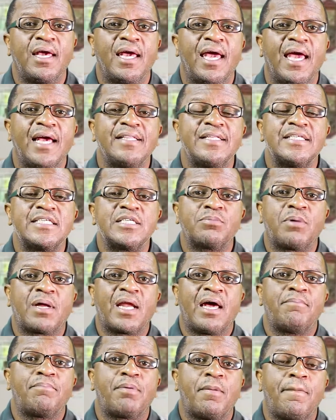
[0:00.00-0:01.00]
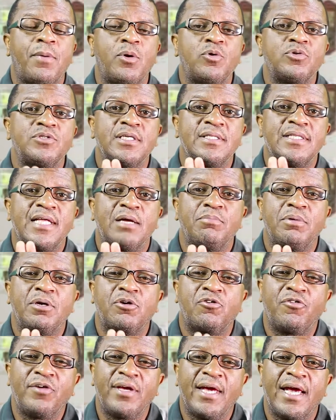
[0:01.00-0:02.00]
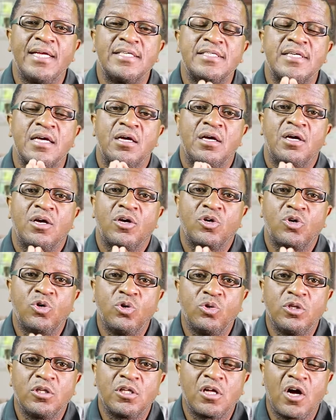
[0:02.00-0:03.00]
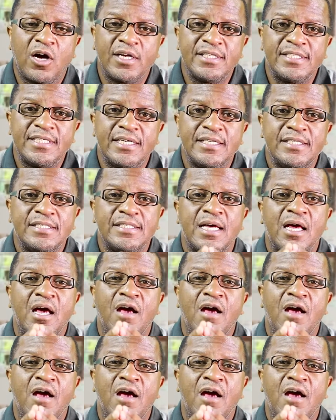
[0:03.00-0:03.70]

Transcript: And this is what I'm proposing that we create Google content